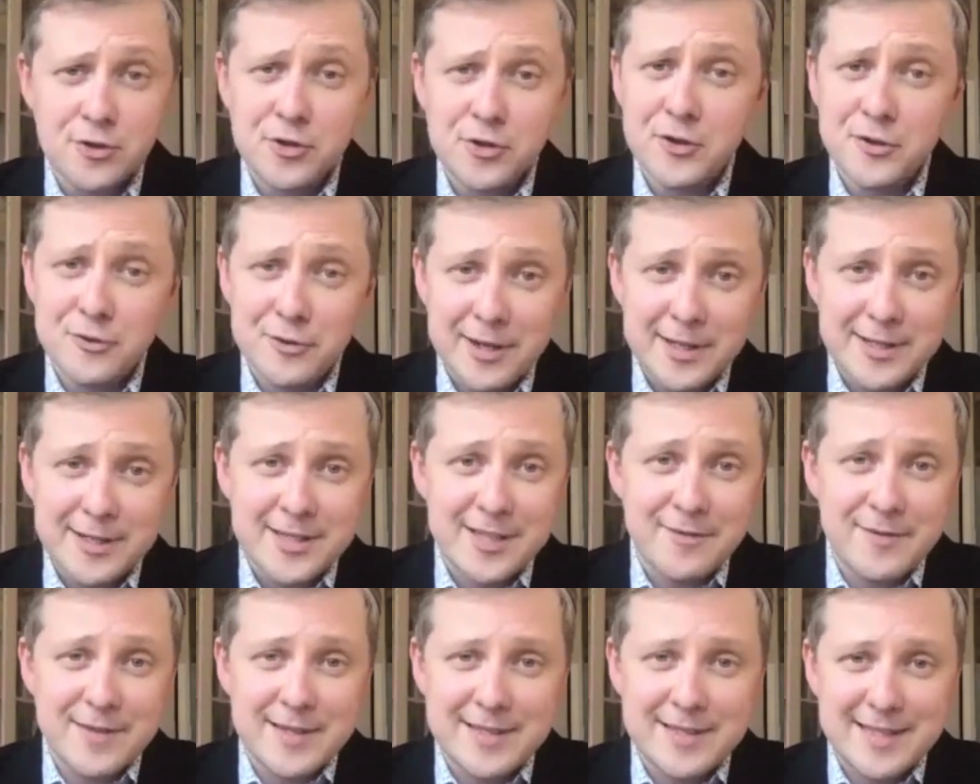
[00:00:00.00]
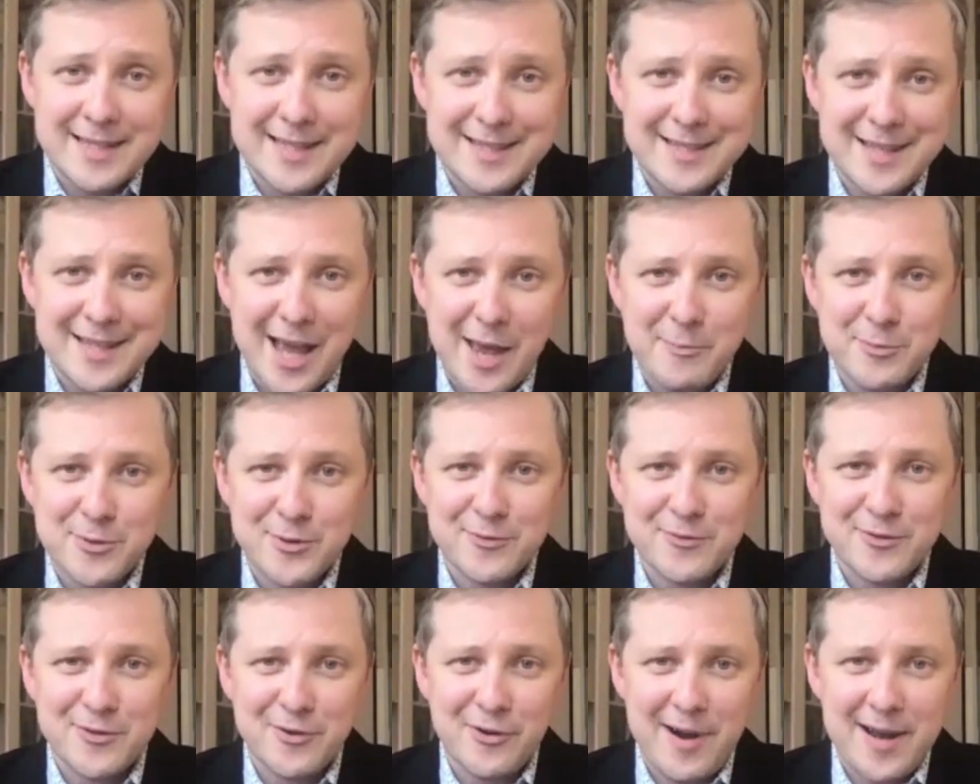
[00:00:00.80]
and Creativity in Times
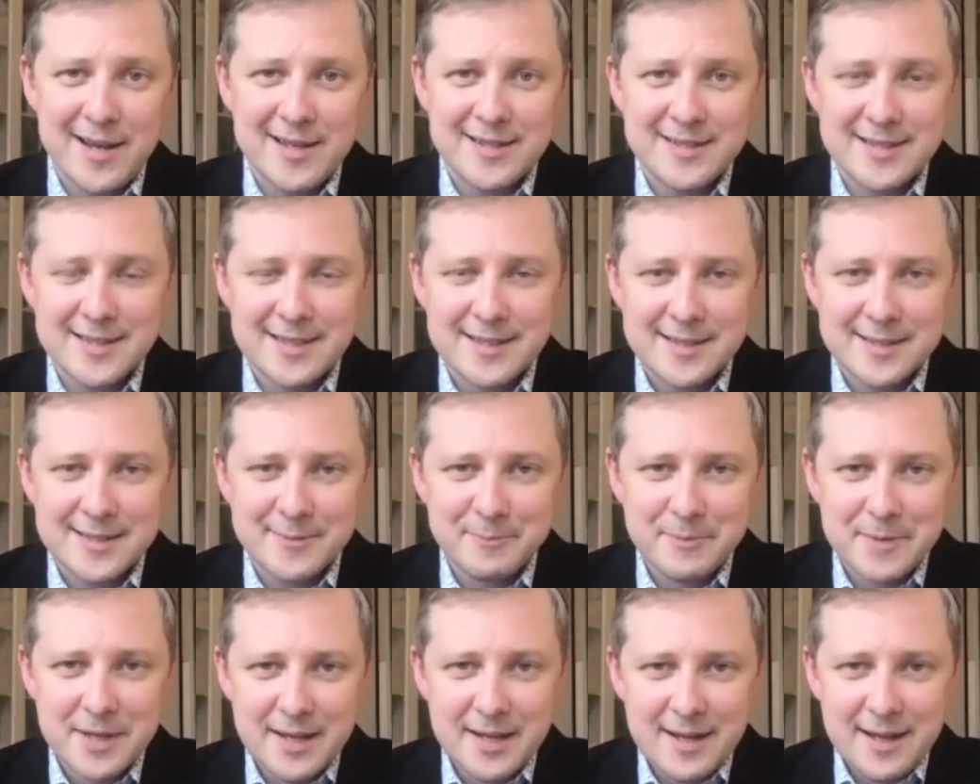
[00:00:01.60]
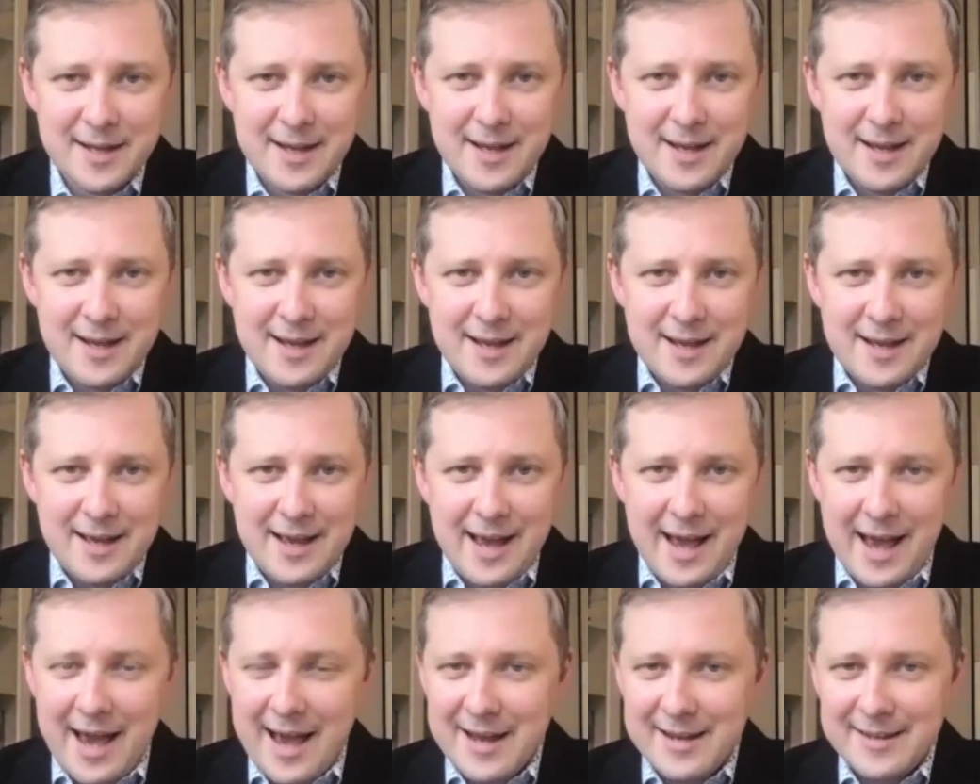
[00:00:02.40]
of Crisis.
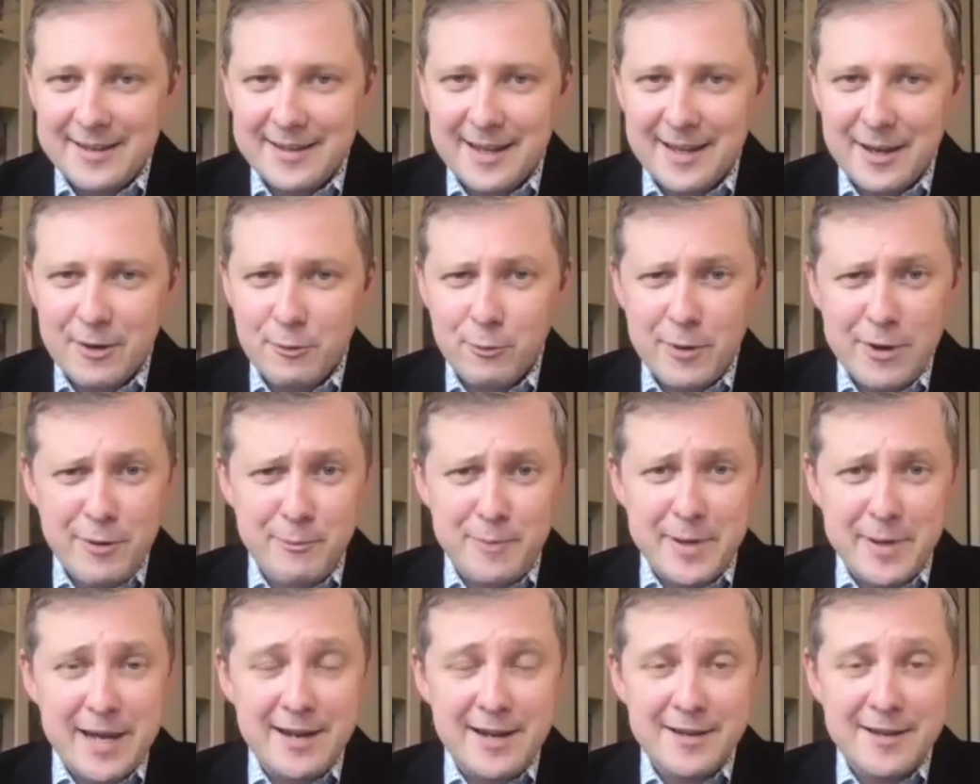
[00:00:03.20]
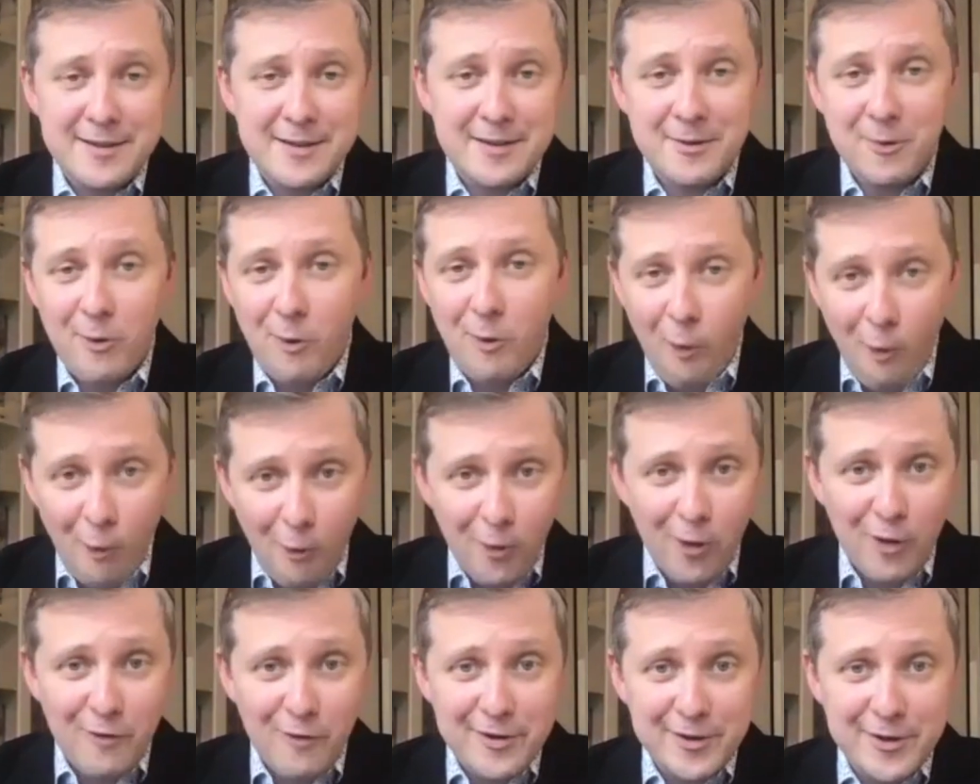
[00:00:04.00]
And we've been
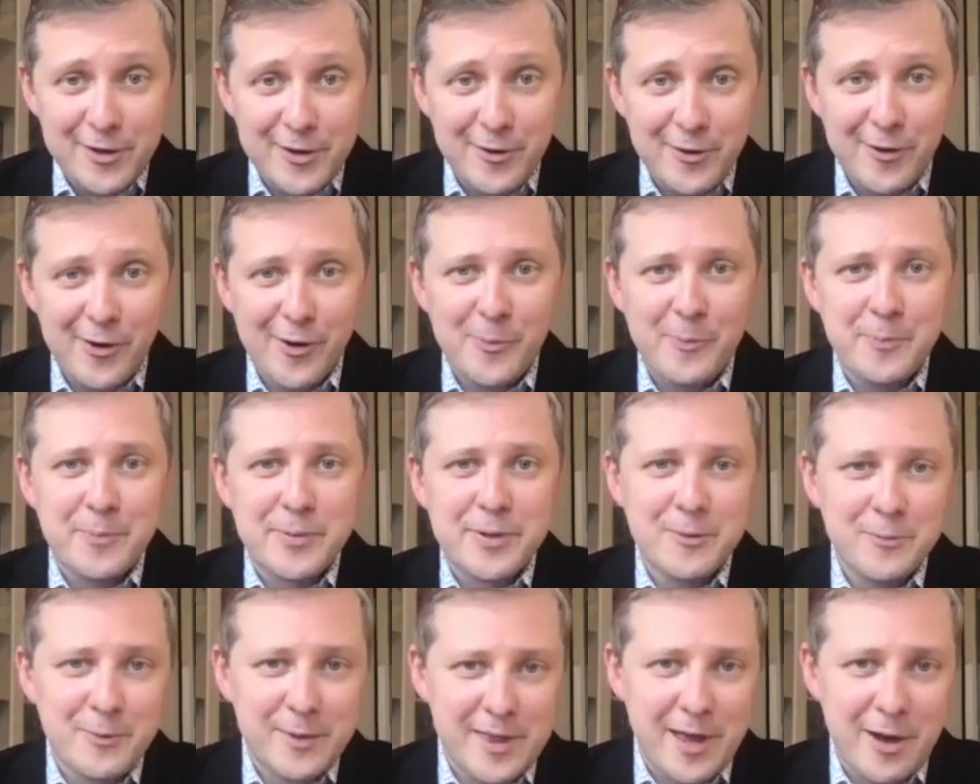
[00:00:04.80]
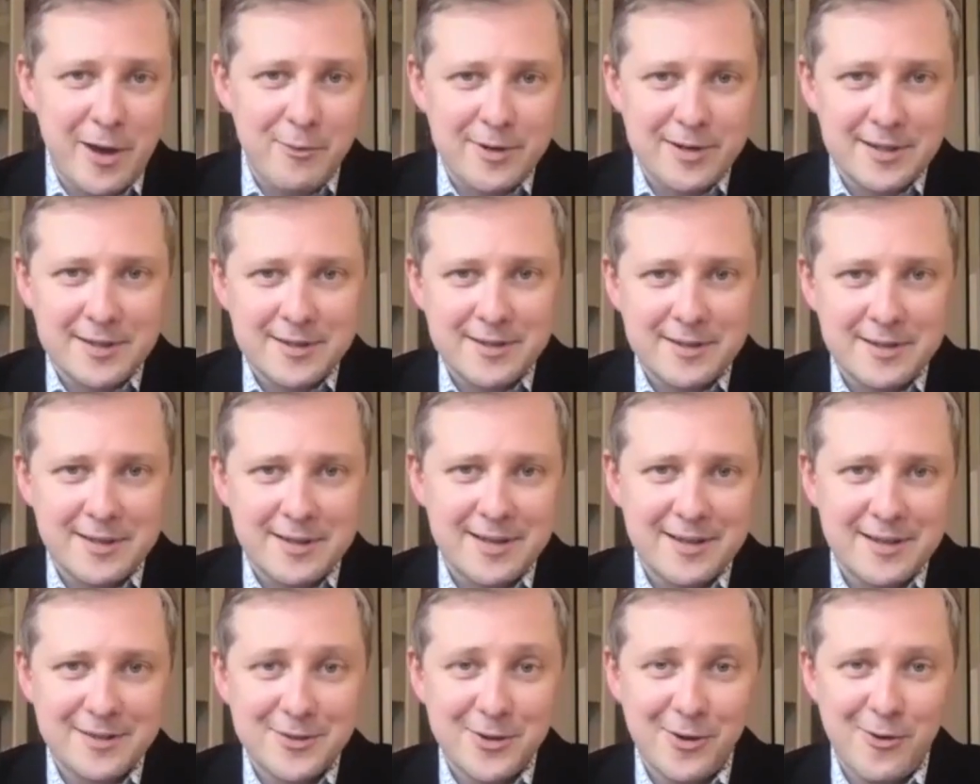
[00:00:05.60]
all over Europe with our
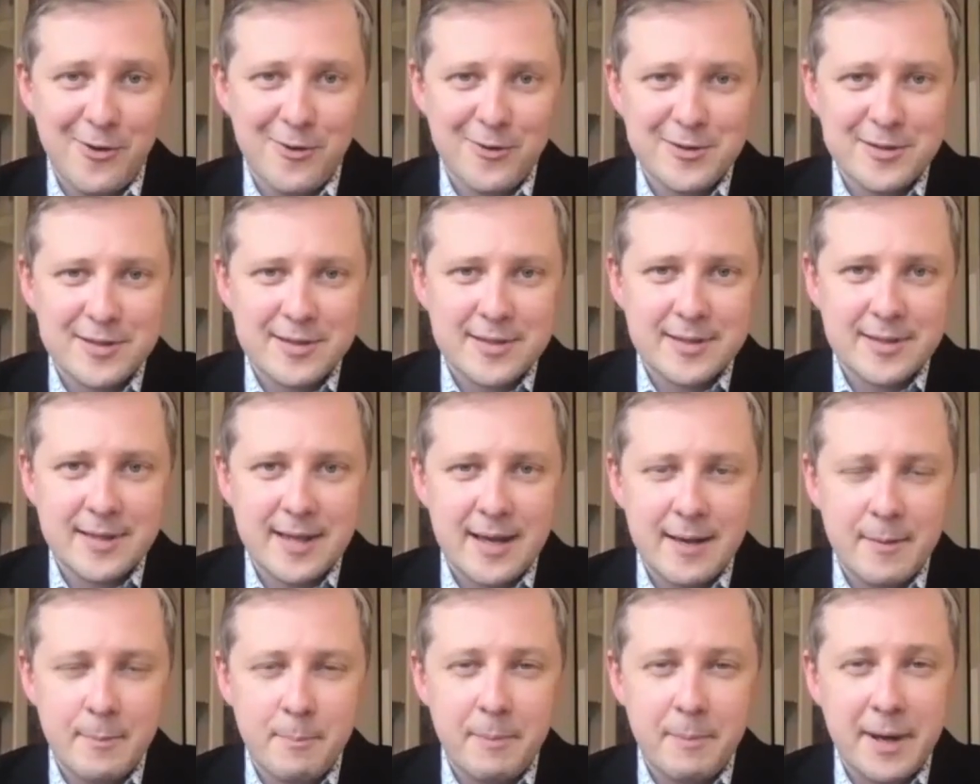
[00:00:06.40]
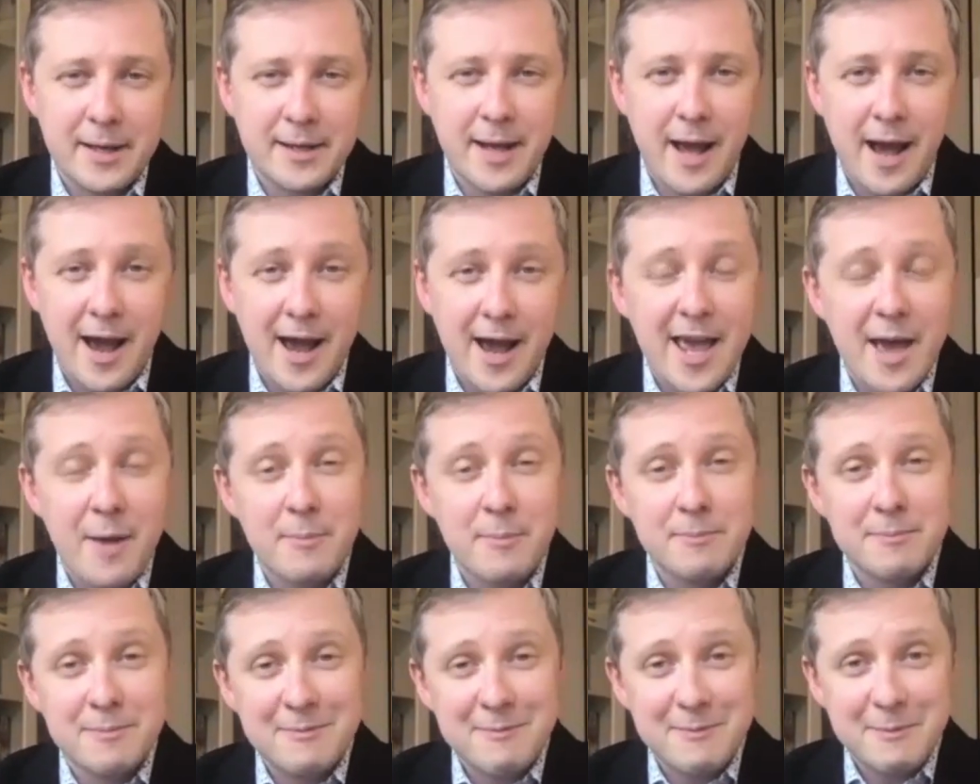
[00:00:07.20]
talks, but I
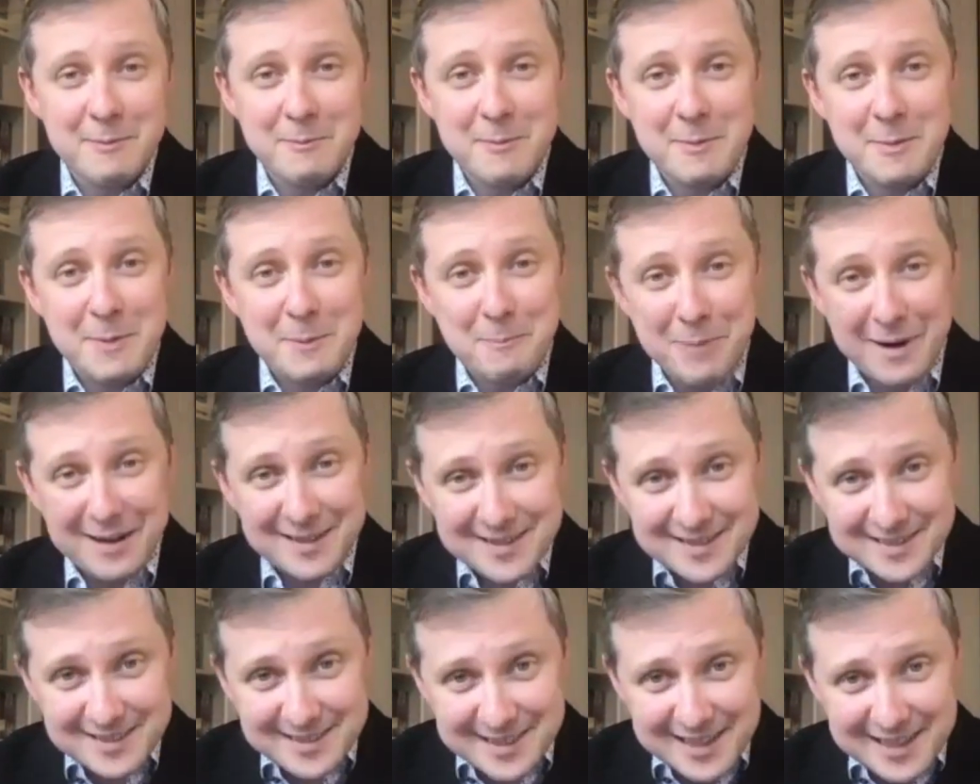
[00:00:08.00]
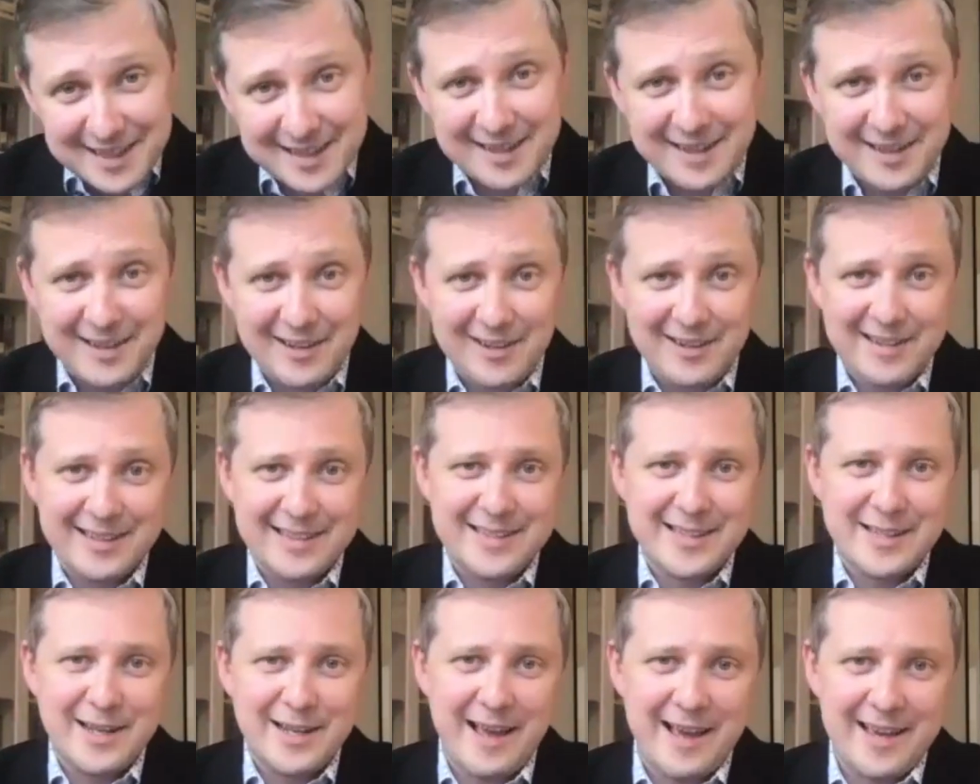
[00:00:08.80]
am particularly
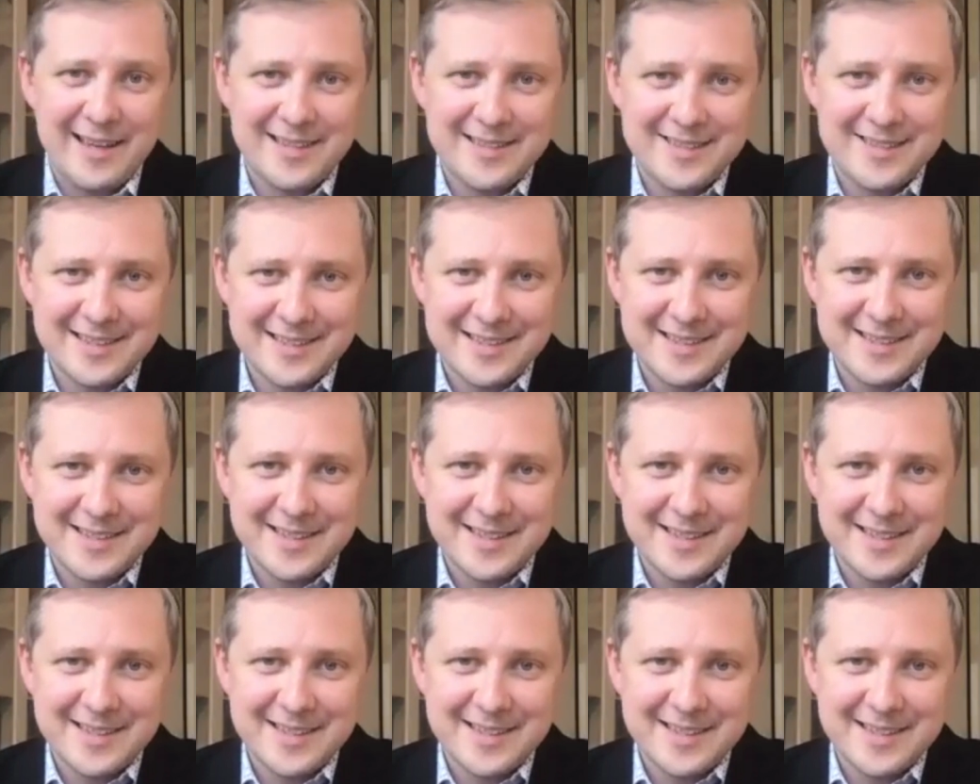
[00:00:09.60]
delighted